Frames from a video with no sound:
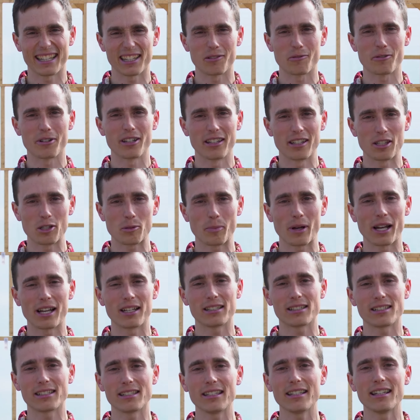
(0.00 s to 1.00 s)
it really
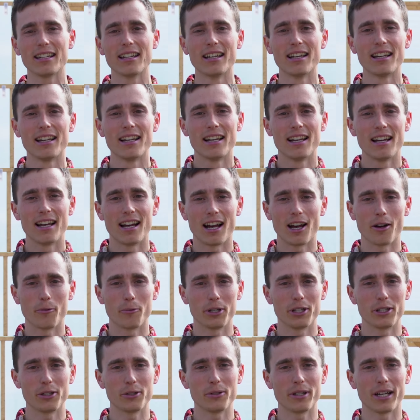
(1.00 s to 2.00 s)
spicy.
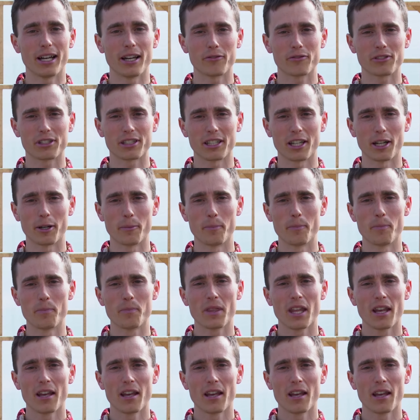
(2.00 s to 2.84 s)
We do have some